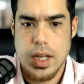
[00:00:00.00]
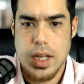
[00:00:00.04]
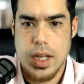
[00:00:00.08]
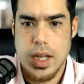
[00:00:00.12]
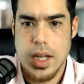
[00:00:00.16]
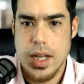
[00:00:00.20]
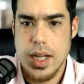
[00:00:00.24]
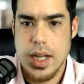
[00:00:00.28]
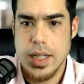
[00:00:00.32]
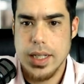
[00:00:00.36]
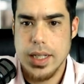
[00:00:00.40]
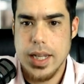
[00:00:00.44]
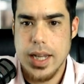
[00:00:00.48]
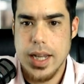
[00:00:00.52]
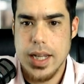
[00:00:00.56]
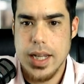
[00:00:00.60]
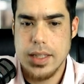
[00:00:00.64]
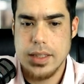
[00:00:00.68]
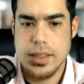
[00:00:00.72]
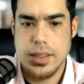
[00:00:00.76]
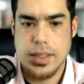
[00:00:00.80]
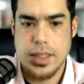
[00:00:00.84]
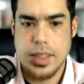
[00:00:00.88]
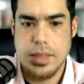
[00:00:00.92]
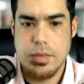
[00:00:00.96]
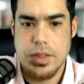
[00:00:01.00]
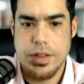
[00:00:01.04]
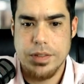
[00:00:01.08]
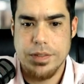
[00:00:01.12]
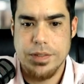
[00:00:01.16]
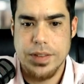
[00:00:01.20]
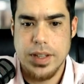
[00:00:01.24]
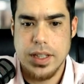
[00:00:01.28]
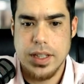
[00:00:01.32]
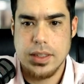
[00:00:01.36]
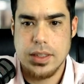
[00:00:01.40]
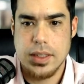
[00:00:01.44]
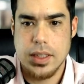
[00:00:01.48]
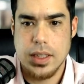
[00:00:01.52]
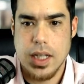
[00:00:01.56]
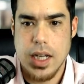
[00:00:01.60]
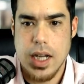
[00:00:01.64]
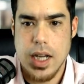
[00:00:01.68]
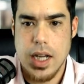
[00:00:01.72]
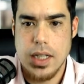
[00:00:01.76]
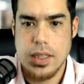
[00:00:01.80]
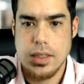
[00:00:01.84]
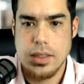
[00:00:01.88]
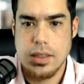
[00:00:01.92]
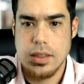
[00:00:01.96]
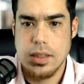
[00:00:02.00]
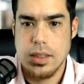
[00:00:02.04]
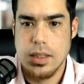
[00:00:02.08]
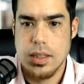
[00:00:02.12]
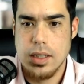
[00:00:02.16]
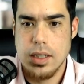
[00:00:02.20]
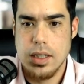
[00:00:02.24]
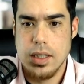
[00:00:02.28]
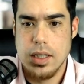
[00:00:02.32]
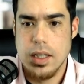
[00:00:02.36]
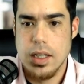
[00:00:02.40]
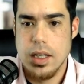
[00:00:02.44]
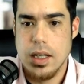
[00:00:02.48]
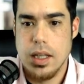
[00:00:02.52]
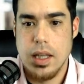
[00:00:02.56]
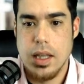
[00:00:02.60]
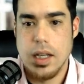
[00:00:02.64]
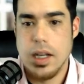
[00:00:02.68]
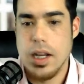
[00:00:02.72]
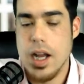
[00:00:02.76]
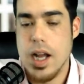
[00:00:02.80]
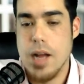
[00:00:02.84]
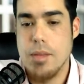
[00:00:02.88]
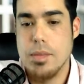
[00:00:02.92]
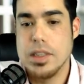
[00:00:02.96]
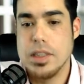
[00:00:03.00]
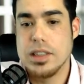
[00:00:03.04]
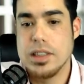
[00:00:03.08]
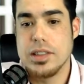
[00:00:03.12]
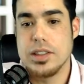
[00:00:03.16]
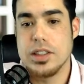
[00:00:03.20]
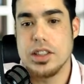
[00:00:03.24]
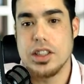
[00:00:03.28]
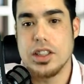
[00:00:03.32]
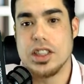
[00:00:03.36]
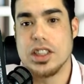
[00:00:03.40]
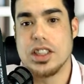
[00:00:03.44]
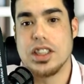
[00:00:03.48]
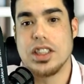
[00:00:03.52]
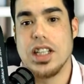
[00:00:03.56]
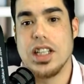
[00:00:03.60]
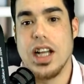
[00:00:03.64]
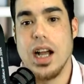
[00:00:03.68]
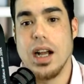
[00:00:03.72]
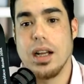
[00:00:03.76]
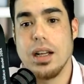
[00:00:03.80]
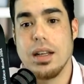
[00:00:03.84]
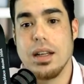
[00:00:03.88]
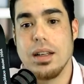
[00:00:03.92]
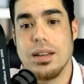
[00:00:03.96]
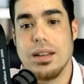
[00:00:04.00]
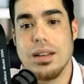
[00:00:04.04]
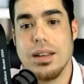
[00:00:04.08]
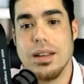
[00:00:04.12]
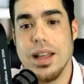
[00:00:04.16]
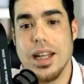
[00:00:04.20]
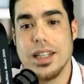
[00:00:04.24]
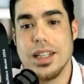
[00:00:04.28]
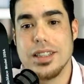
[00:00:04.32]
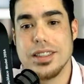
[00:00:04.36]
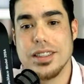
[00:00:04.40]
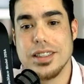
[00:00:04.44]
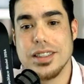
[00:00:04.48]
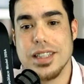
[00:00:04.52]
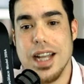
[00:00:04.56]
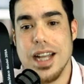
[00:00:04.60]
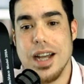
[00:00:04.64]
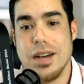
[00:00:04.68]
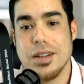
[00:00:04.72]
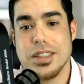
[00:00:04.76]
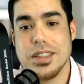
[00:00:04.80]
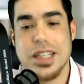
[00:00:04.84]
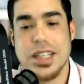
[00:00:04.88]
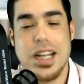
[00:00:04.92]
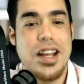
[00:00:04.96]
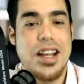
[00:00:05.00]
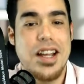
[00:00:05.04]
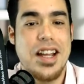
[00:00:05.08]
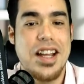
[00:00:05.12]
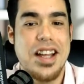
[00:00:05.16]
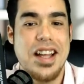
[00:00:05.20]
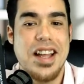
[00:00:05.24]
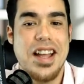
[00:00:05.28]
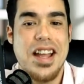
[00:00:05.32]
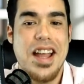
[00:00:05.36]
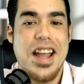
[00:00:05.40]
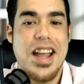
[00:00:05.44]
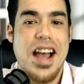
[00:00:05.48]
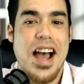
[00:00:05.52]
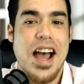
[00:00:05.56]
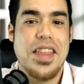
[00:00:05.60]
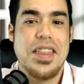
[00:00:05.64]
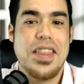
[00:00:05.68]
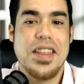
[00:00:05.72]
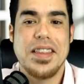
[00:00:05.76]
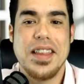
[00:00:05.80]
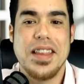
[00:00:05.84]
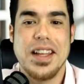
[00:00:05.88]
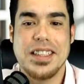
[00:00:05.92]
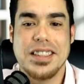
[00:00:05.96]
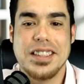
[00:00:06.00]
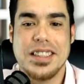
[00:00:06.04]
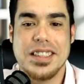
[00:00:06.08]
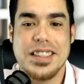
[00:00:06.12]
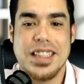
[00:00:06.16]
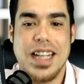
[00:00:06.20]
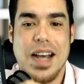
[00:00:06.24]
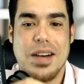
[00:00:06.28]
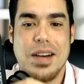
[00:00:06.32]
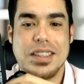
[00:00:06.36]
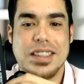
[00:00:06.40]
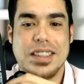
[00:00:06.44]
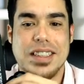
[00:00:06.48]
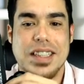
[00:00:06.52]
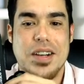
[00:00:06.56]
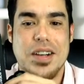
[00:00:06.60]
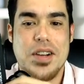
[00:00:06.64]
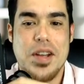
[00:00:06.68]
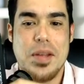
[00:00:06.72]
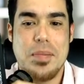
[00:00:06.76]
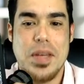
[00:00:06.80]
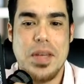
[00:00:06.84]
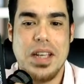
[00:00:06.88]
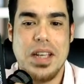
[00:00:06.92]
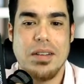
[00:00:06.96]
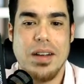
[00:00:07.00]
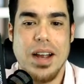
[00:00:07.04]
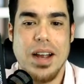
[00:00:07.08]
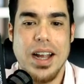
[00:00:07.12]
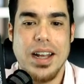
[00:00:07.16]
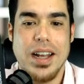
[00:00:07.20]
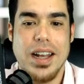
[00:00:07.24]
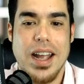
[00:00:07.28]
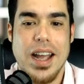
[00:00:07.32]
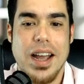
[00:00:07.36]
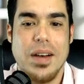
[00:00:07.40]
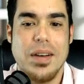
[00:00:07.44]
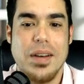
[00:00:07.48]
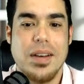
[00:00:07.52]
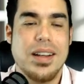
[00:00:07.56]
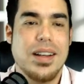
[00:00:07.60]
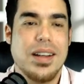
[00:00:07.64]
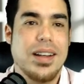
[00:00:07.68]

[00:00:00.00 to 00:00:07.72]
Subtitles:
I can't seem to fix it, guys. The comments are just stuck. That's just how it's. I think that's just how it's going to be right now.